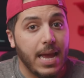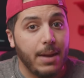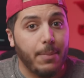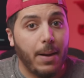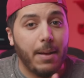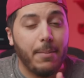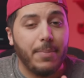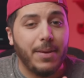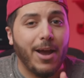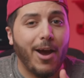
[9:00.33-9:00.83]
it
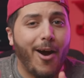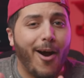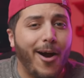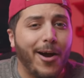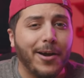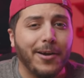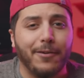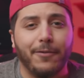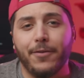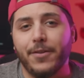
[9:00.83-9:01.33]
might be
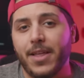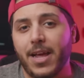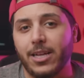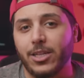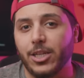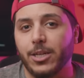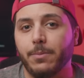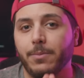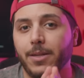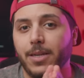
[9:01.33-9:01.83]
hard for
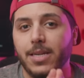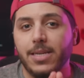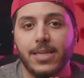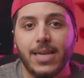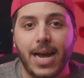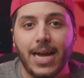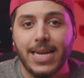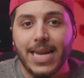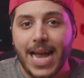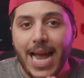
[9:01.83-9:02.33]
that chip to
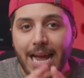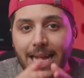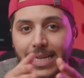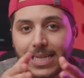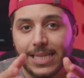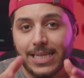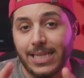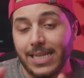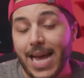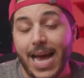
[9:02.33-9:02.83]
decide,
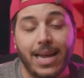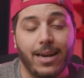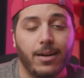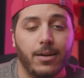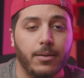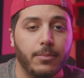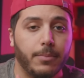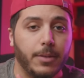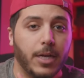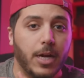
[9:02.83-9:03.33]
and
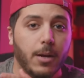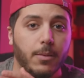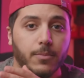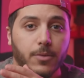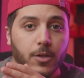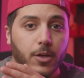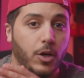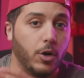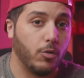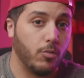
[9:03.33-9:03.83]
data
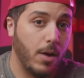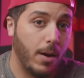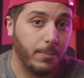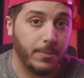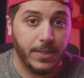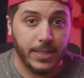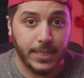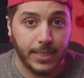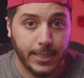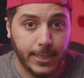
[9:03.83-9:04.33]
becomes
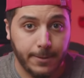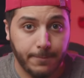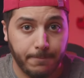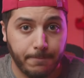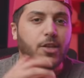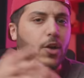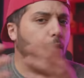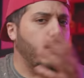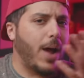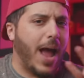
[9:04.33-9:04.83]
corrupted.
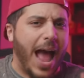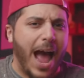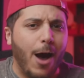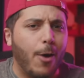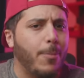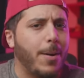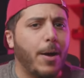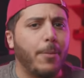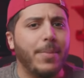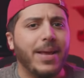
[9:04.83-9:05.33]
So
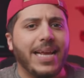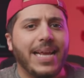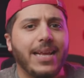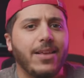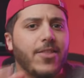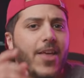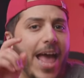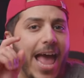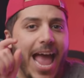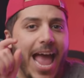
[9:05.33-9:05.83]
how about making the